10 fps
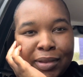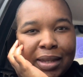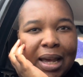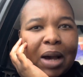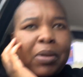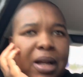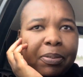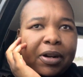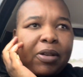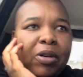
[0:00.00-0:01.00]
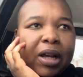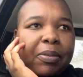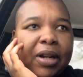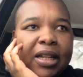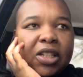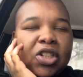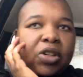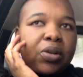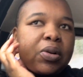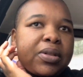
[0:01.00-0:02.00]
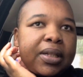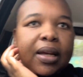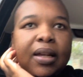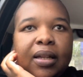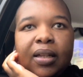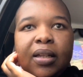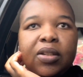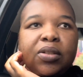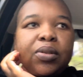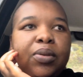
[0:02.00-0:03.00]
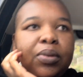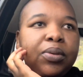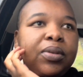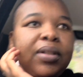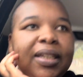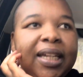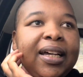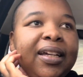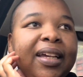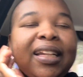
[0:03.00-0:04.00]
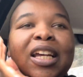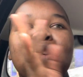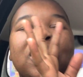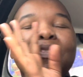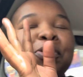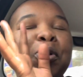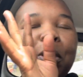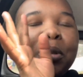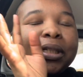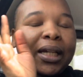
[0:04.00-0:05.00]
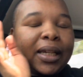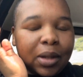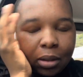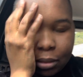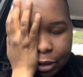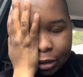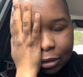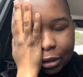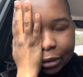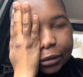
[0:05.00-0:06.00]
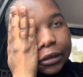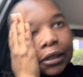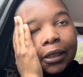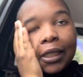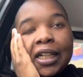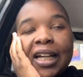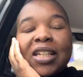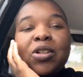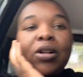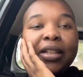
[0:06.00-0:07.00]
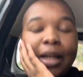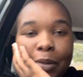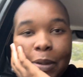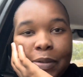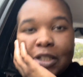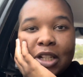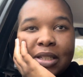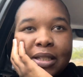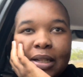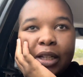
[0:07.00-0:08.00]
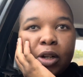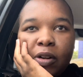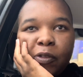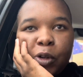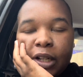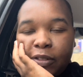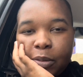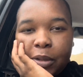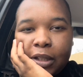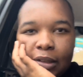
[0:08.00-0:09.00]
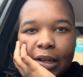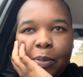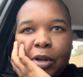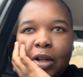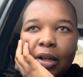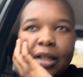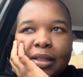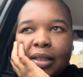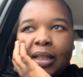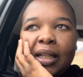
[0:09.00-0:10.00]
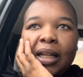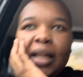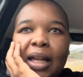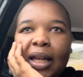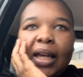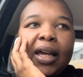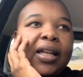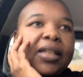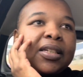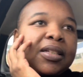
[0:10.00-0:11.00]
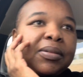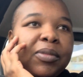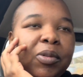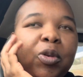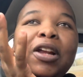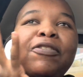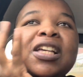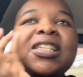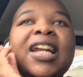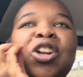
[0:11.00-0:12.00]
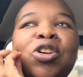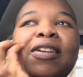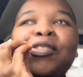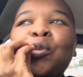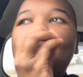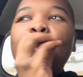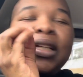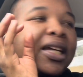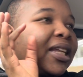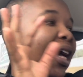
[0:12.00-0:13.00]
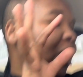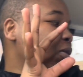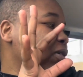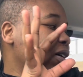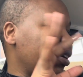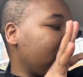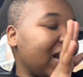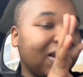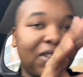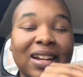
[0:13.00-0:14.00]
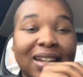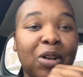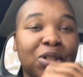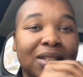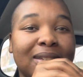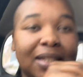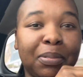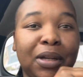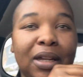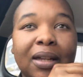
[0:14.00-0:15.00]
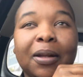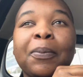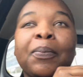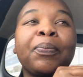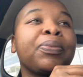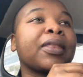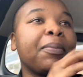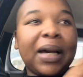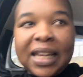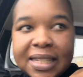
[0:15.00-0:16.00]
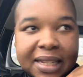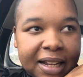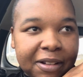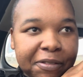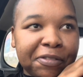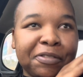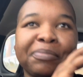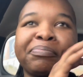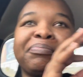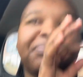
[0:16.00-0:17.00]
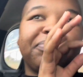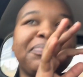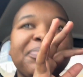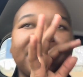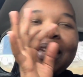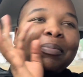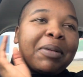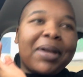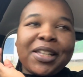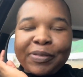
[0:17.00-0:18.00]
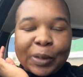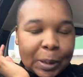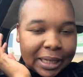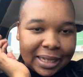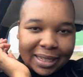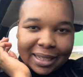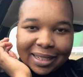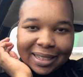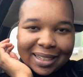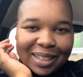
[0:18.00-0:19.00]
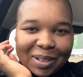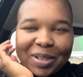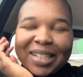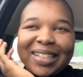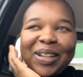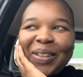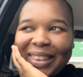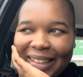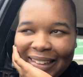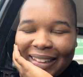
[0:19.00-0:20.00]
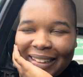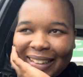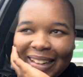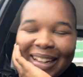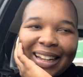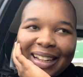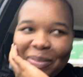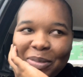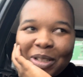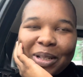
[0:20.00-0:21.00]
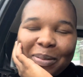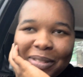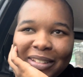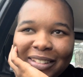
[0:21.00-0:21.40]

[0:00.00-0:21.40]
Yeah, we'll upgrade as she grows. Yeah, so yeah, and I don't have to hold her. Oh my god guys, holding a baby is just a lot of work for me. Oh my god, and with the fact that I don't have to hold her now like right now she's sleeping by herself, mama is vlogging, which is a good thing. I'm so happy.